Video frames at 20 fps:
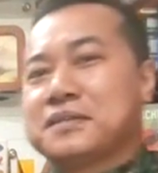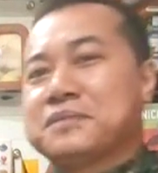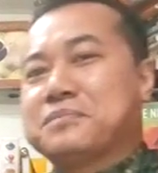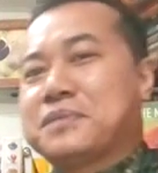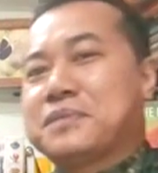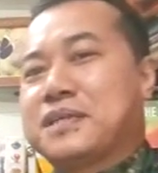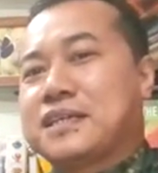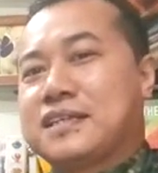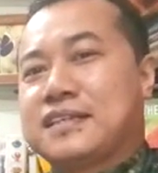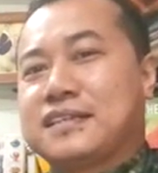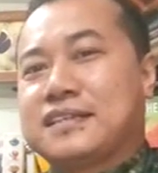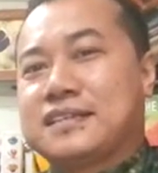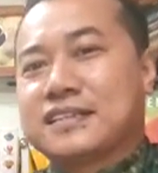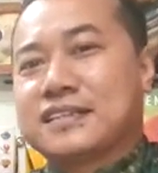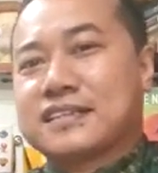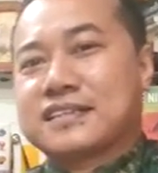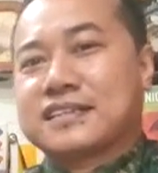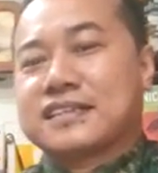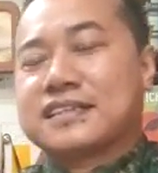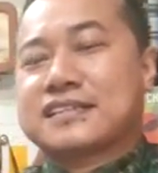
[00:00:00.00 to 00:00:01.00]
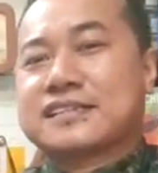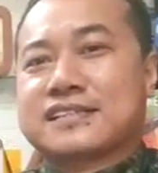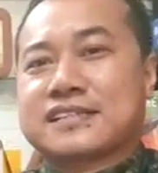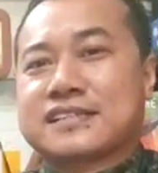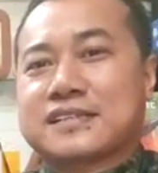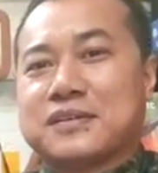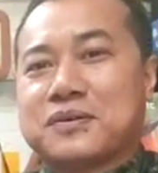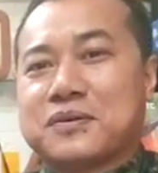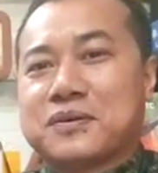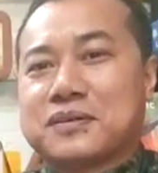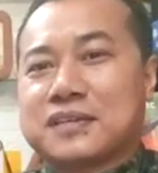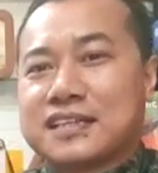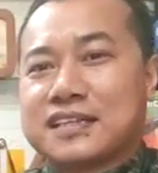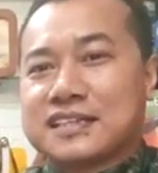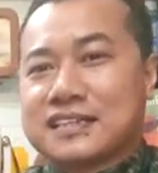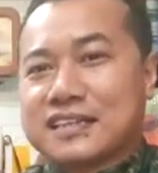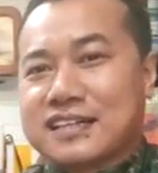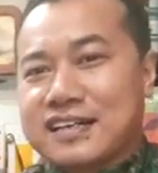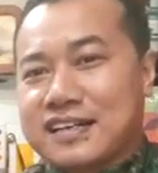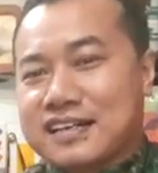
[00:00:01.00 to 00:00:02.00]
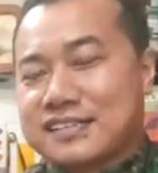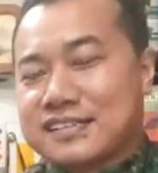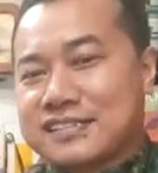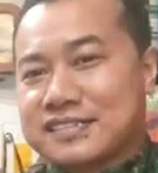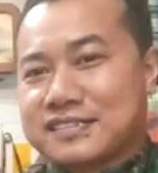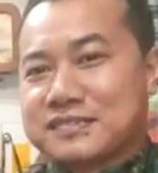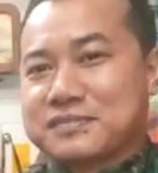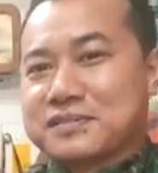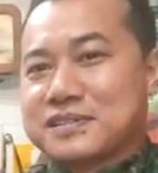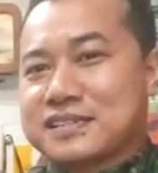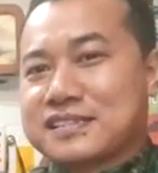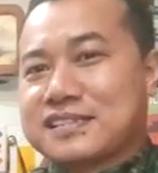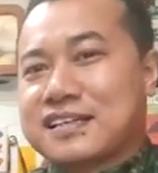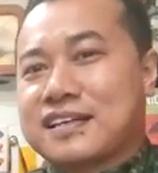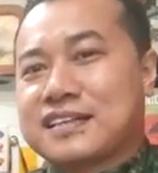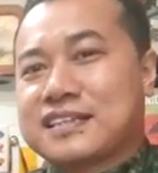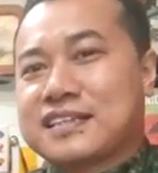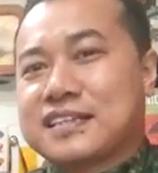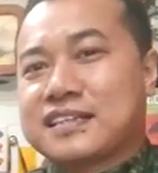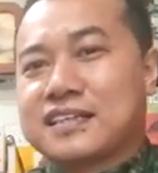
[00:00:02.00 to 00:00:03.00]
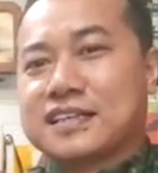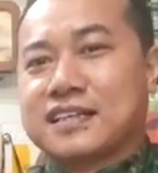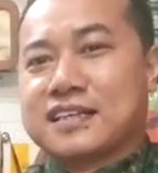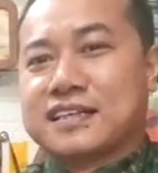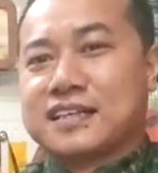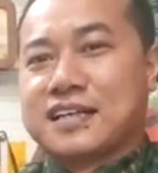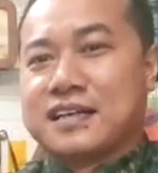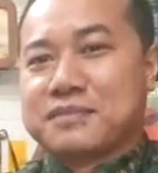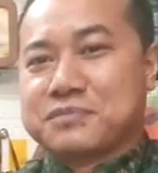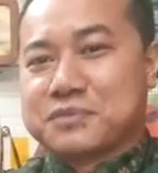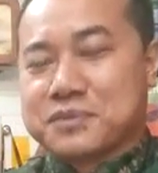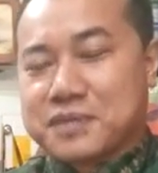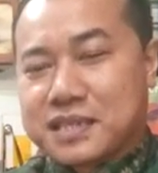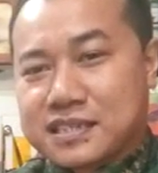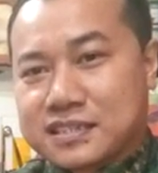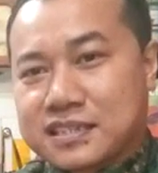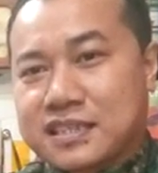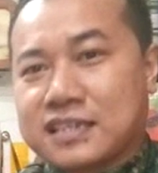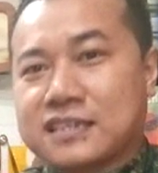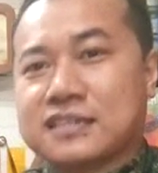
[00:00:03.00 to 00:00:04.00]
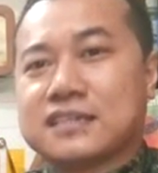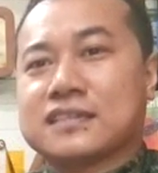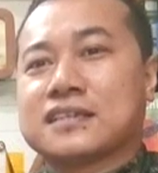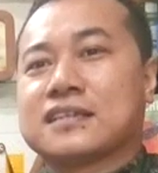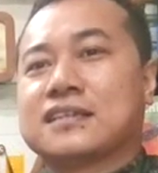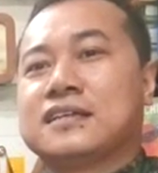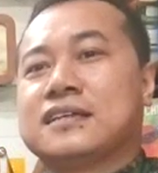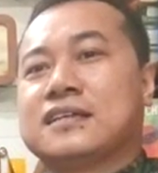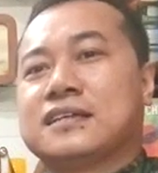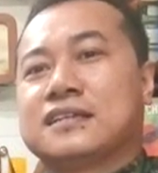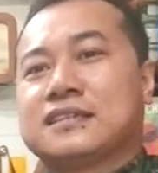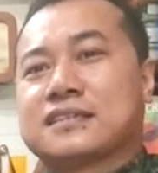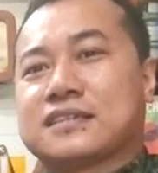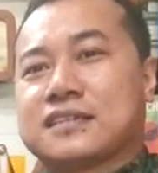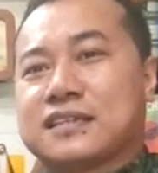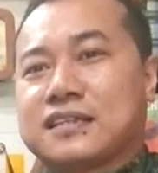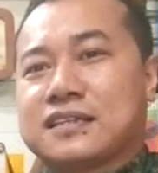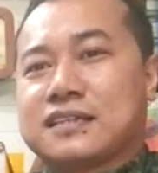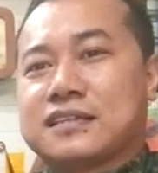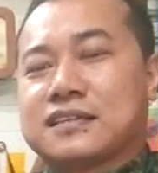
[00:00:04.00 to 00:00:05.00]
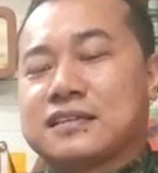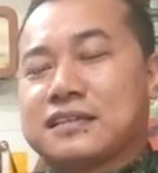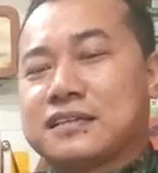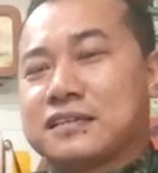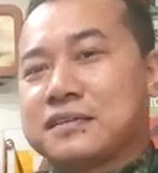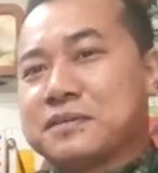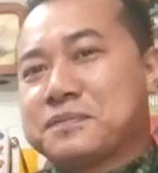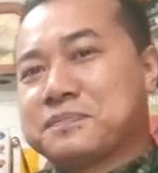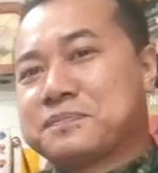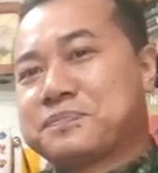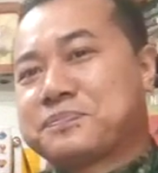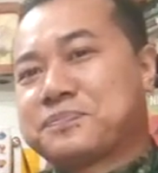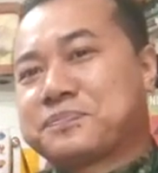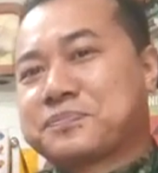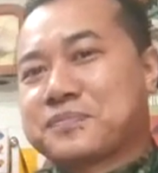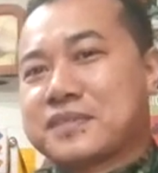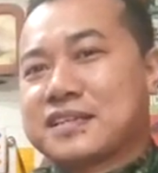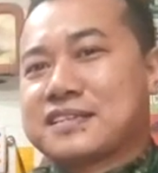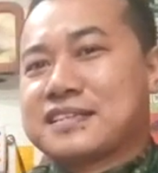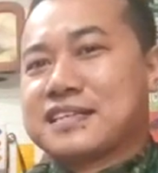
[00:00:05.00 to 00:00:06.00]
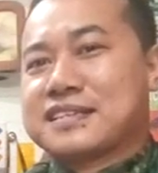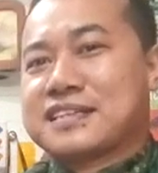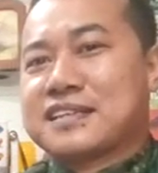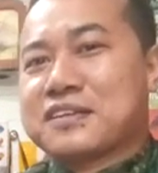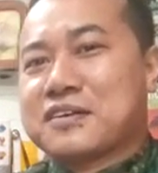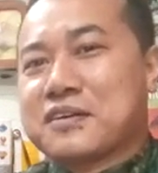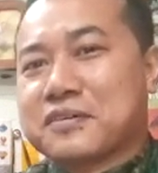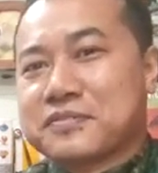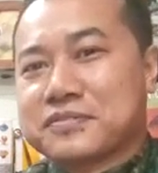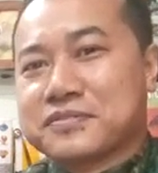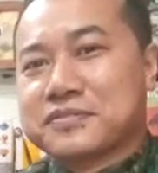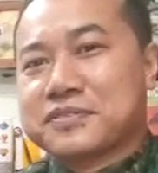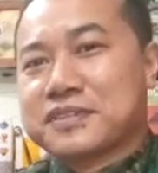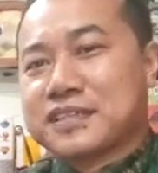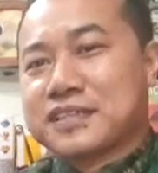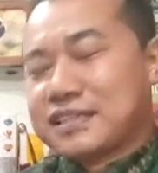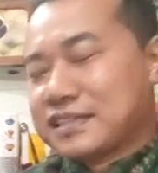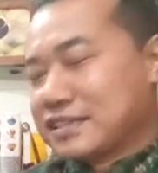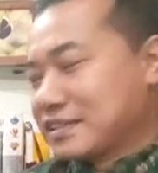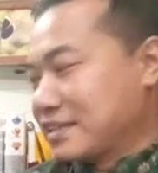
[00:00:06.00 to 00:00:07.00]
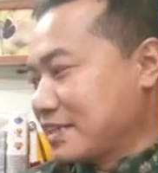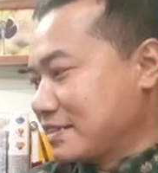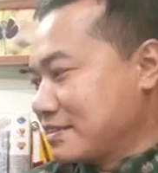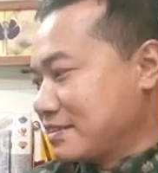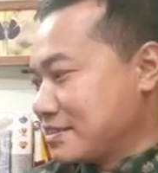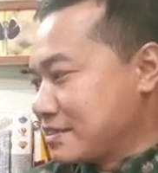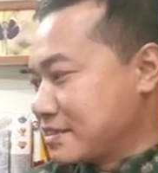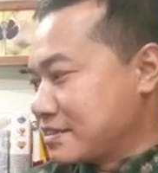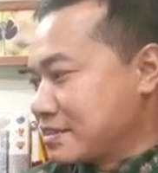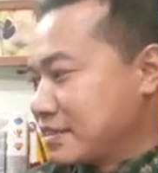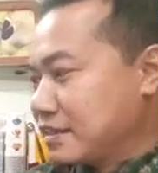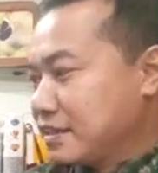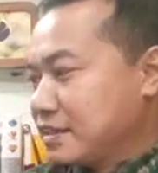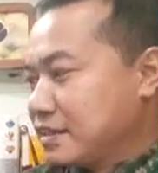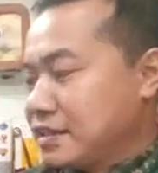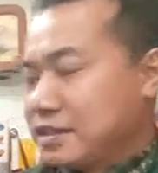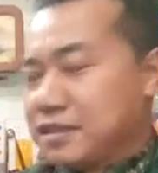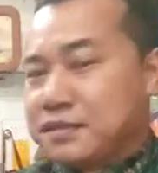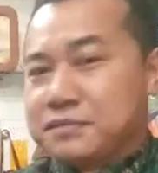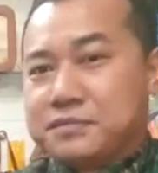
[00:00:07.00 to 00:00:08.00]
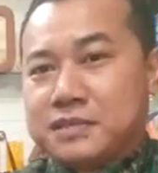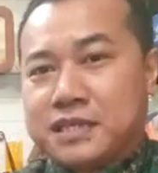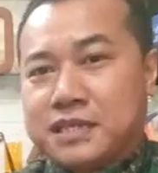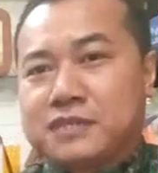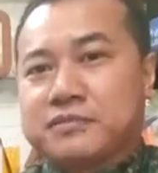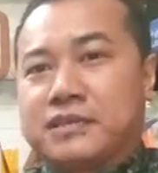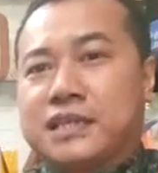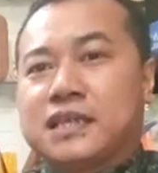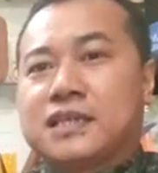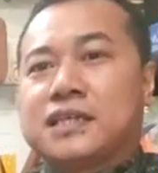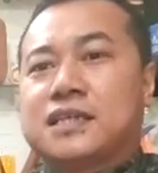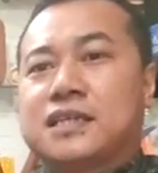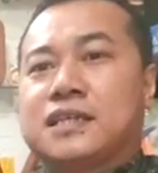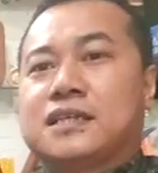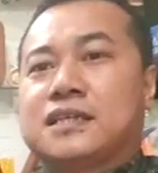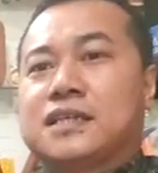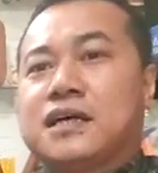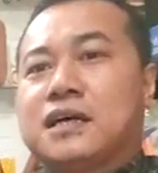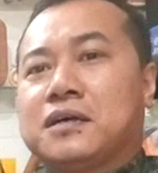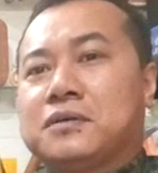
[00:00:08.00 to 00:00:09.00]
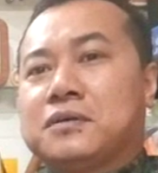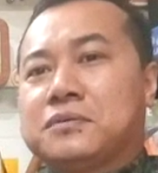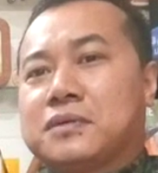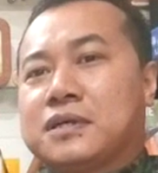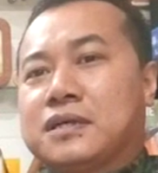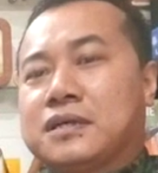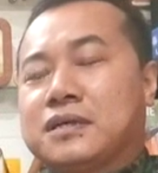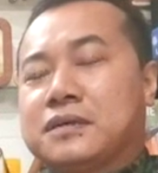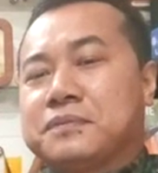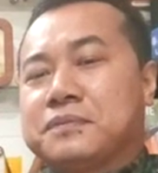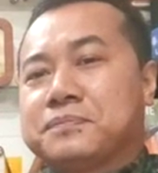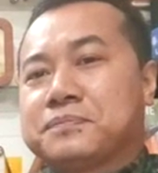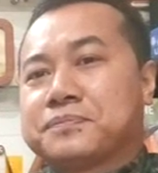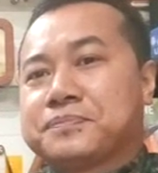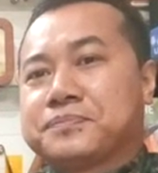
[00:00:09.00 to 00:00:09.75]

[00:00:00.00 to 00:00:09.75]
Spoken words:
my kids' online class was starting and have to attend the setting of the gadgets. But anyway, now